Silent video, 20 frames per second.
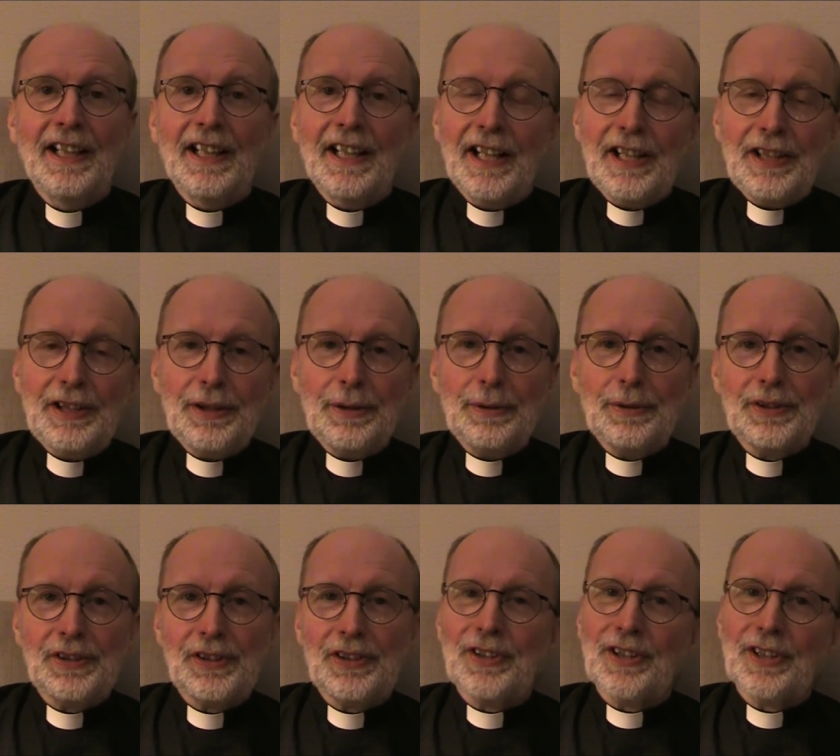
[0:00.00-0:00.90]
He
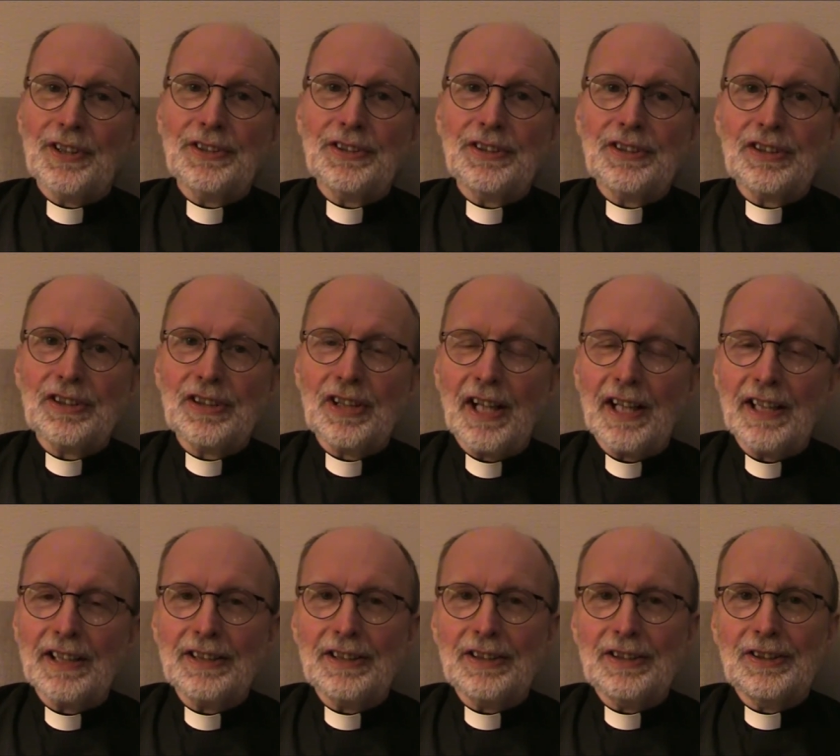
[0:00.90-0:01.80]
uses this
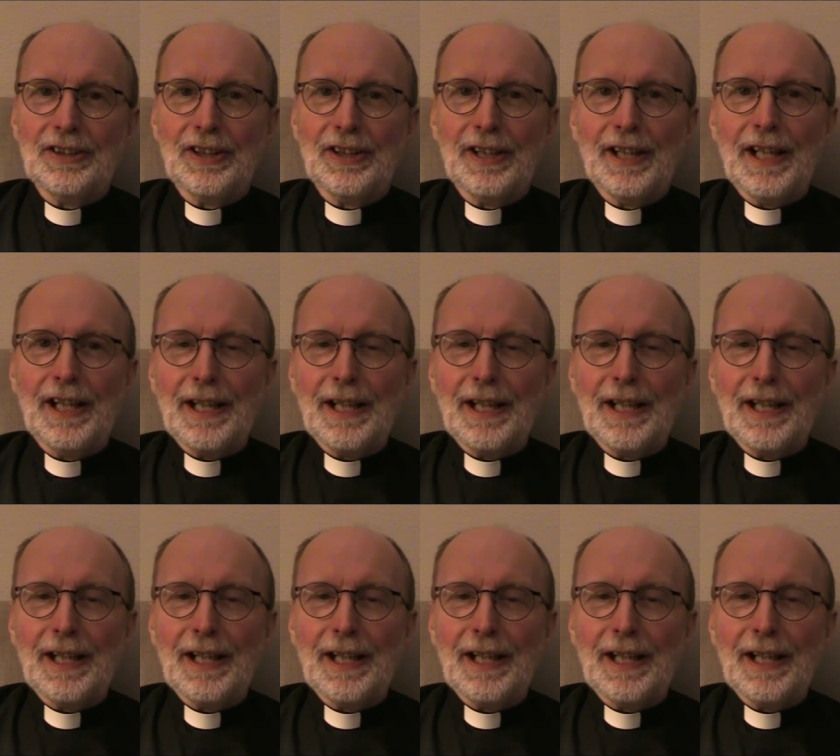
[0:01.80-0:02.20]
tender